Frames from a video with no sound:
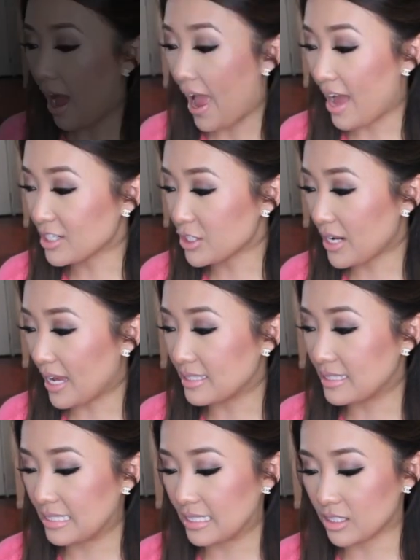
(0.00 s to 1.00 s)
I actually
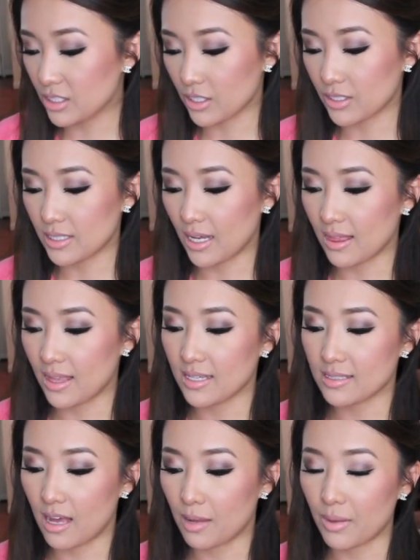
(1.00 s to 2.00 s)
had seen skirts like
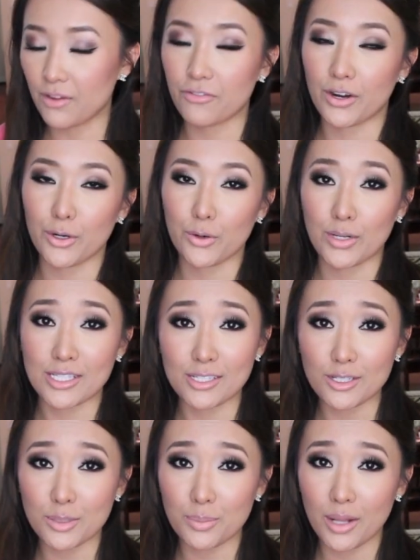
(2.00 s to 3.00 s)
this on my friend Crystal's